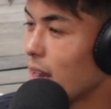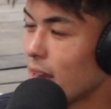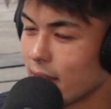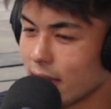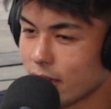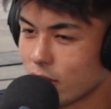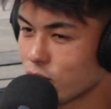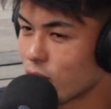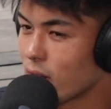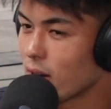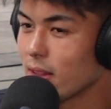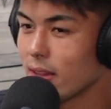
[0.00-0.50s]

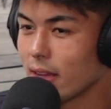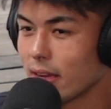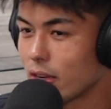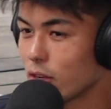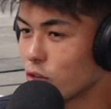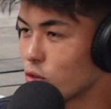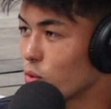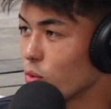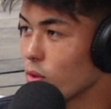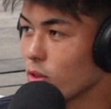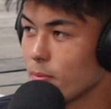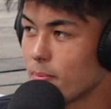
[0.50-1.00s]
and like try to
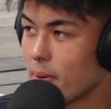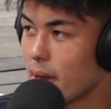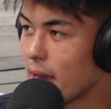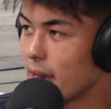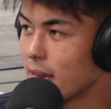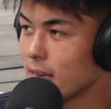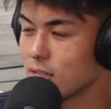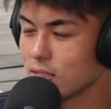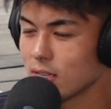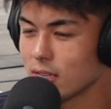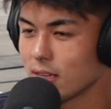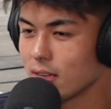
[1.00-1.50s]
like control the
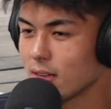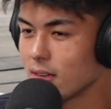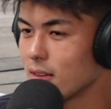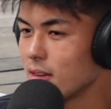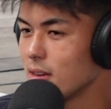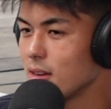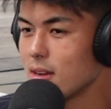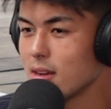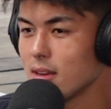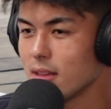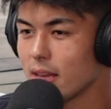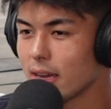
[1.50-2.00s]
pace and
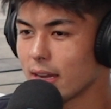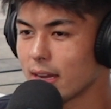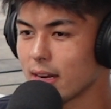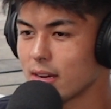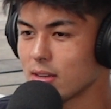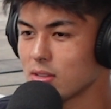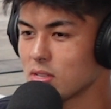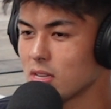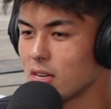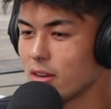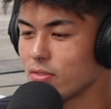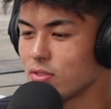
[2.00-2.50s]
that
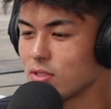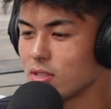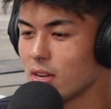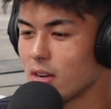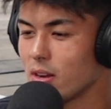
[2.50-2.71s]
kind of stuff.